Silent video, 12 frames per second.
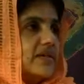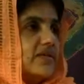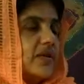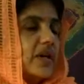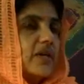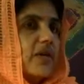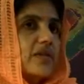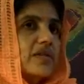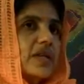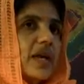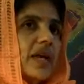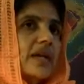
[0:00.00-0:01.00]
You cannot
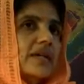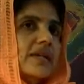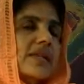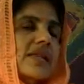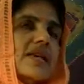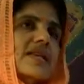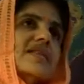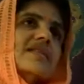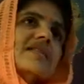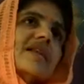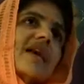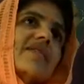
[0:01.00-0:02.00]
say there
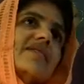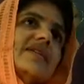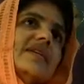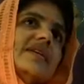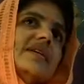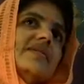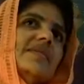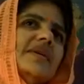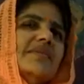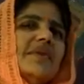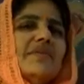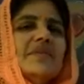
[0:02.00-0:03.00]
is gravity,
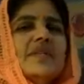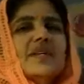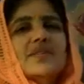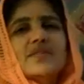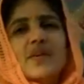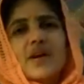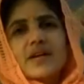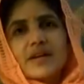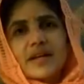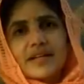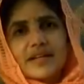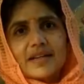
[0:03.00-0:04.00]
but maybe there is not
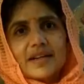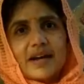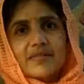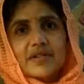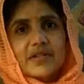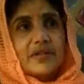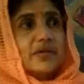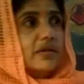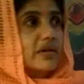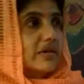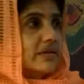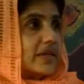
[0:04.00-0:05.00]
any gravity. You
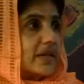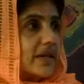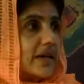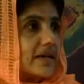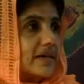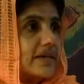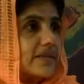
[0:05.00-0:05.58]
cannot say that.